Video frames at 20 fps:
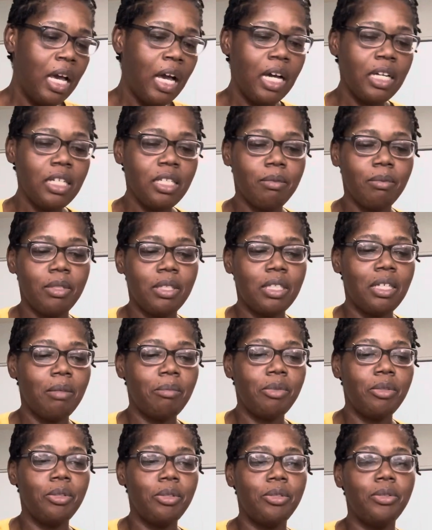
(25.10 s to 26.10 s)
I just want to
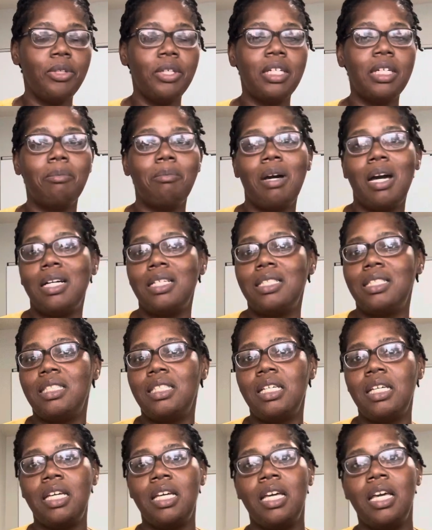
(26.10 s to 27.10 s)
come do a quick unboxing.
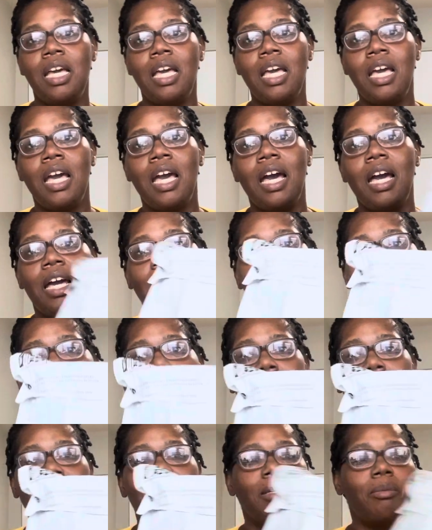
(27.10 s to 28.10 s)
I got
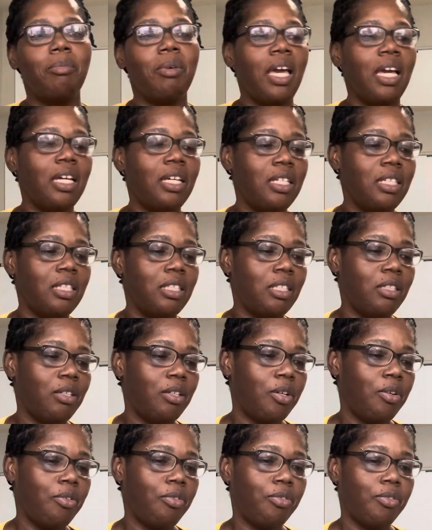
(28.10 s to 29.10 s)
my little package
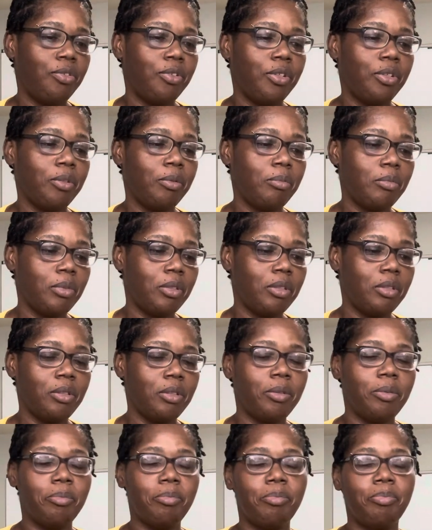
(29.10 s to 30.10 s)

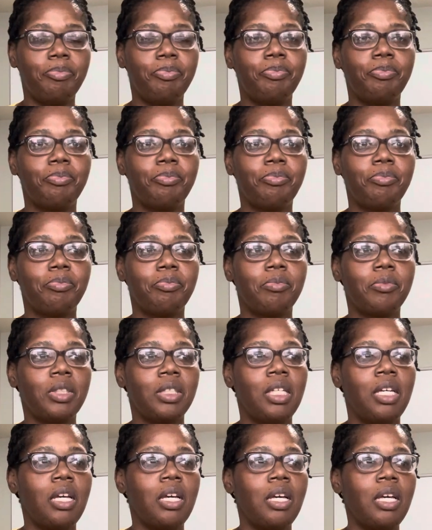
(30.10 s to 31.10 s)
from
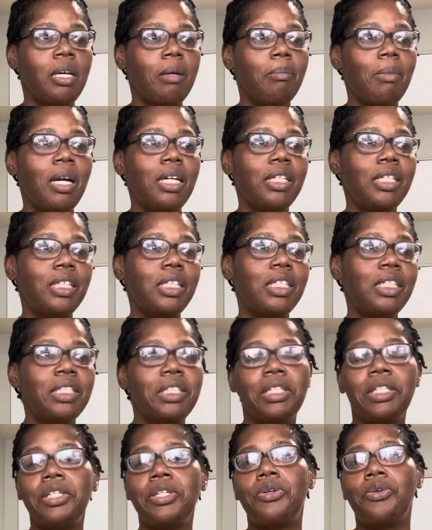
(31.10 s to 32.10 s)
my
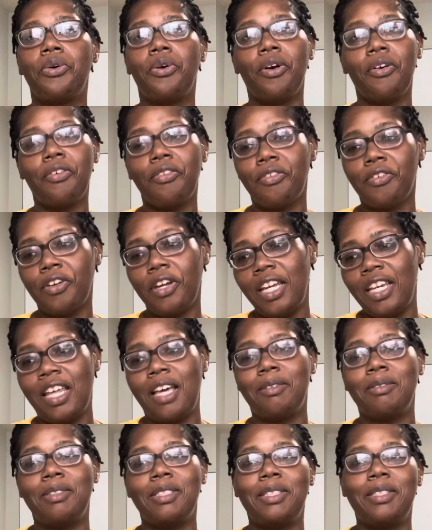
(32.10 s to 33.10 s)
good girlfriend,
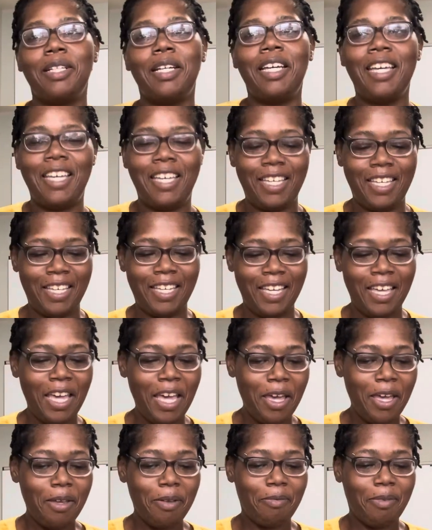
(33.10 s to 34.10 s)
I'm just saying.
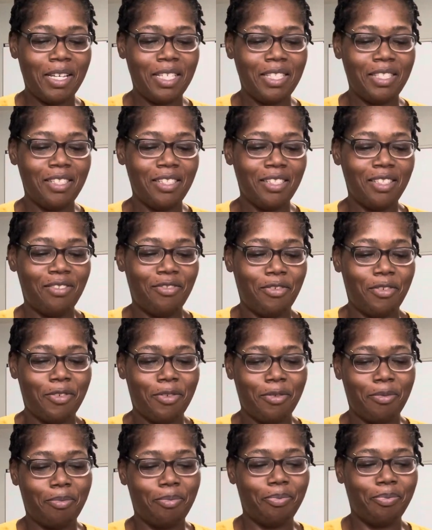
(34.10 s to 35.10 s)
My sis
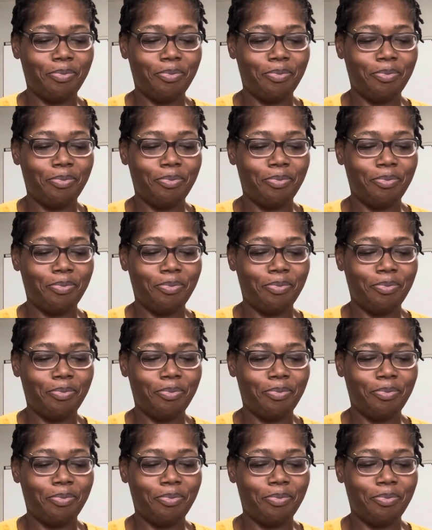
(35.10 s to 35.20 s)
from